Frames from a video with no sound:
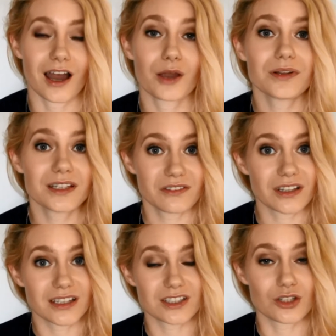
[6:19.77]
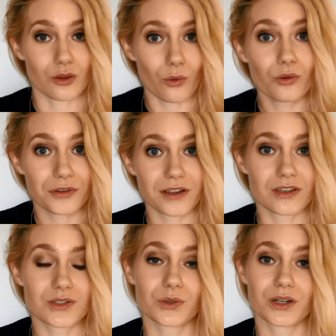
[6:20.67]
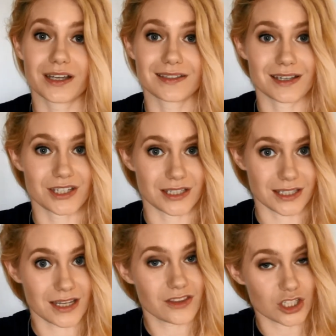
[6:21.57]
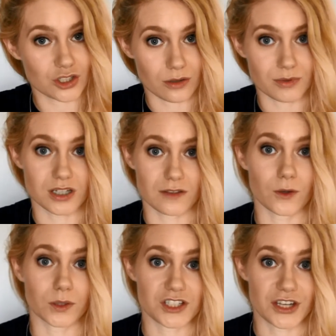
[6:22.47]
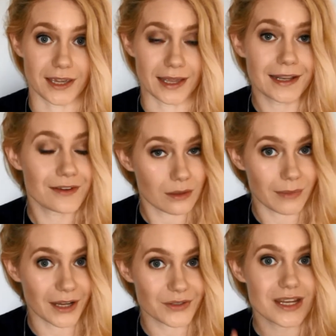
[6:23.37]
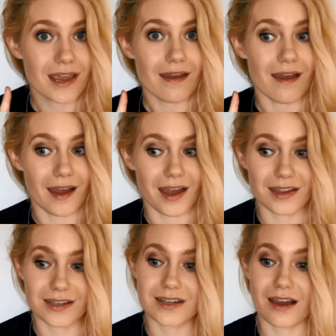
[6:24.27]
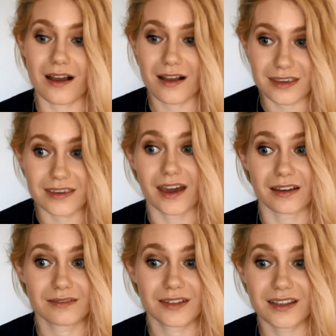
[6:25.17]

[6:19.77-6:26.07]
I will leave the links to all three of those organisations in the description if you want to check any of them out and yeah,